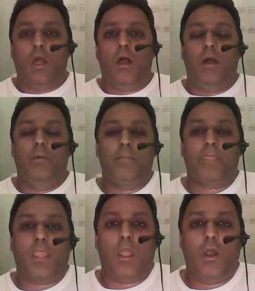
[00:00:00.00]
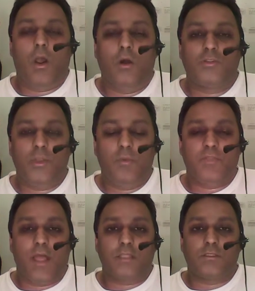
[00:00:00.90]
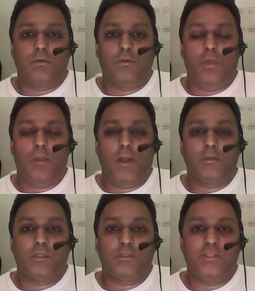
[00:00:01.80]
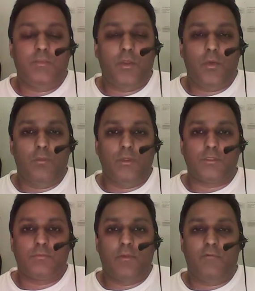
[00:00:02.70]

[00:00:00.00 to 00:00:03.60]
Um, on top of that, what about the gym equipment?